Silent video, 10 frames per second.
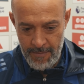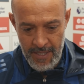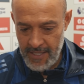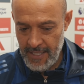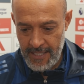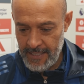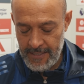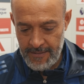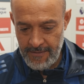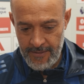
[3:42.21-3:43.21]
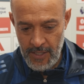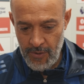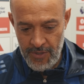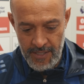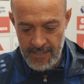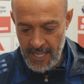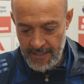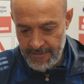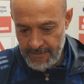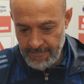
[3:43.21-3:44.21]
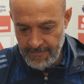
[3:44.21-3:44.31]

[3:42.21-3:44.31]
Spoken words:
But the coaching staff